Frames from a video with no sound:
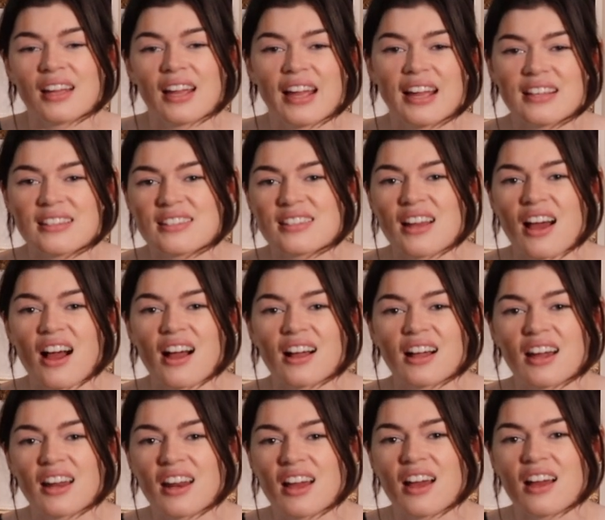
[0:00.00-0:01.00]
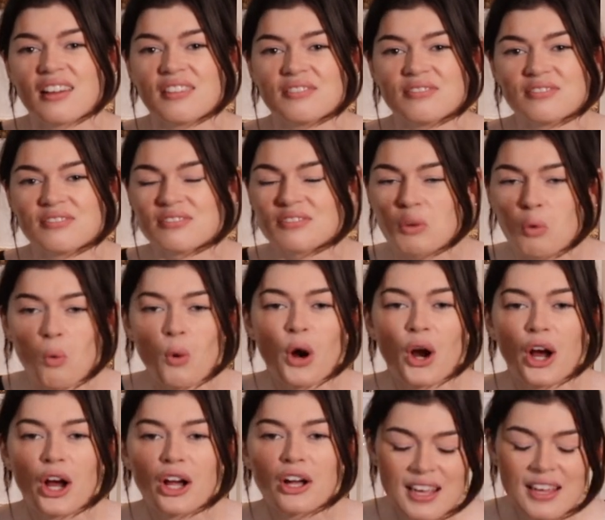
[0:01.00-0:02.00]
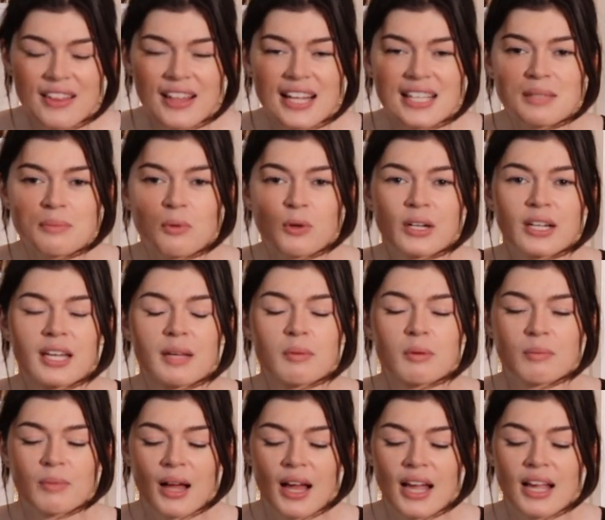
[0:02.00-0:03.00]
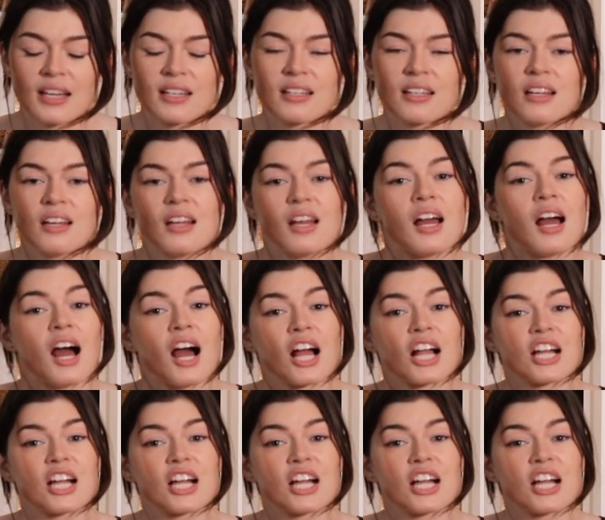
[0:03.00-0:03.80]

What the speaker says: it's not gonna work. That's important to keep in mind. A